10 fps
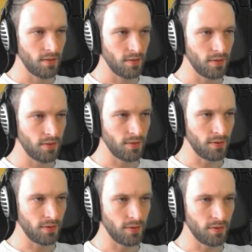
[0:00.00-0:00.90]

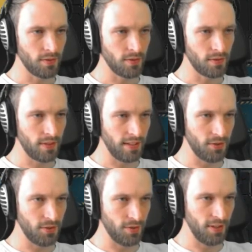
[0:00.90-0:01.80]
So, right,
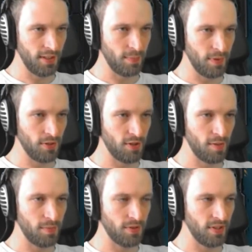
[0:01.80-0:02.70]
so he's been
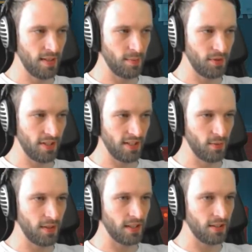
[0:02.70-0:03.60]
dropped and I'm just gonna
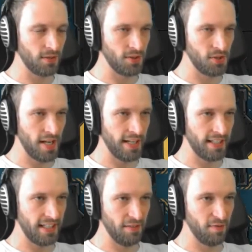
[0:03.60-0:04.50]
quickly go and
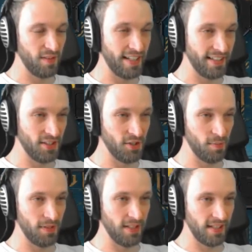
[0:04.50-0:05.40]
check if flying the
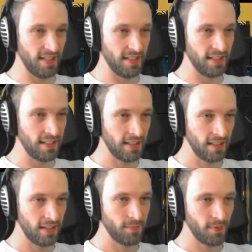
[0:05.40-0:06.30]
ship does anything.
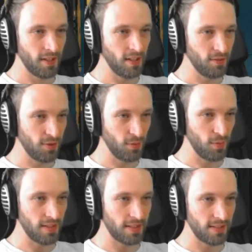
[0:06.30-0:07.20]
If so,
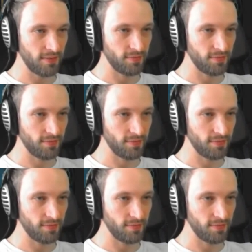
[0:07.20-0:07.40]
what?